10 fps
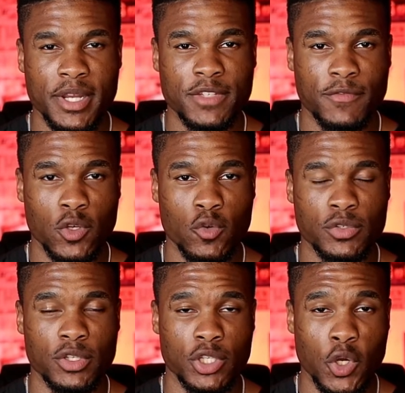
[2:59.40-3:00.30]
of these
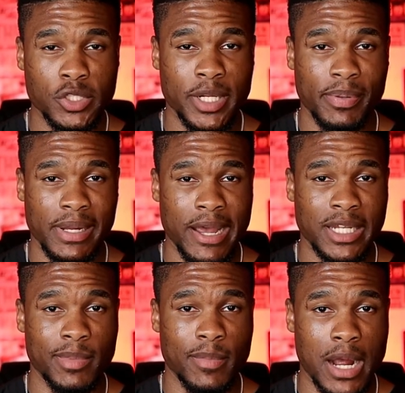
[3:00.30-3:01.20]
views usually play
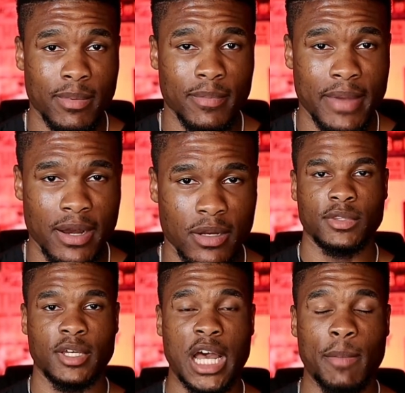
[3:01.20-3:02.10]
out to be problematic.
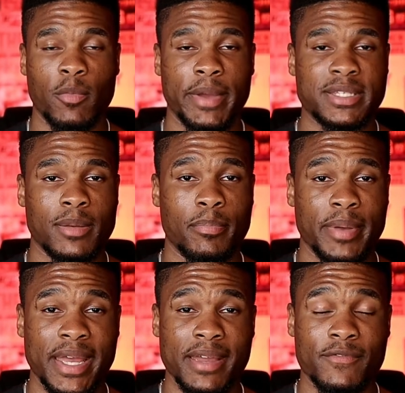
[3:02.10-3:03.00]
The couple makes a
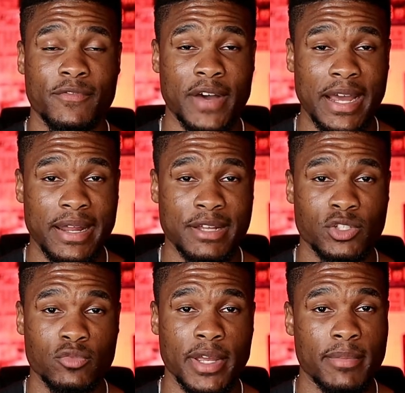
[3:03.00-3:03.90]
big
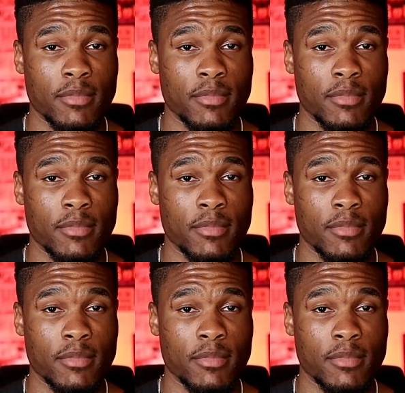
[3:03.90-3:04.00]
financial,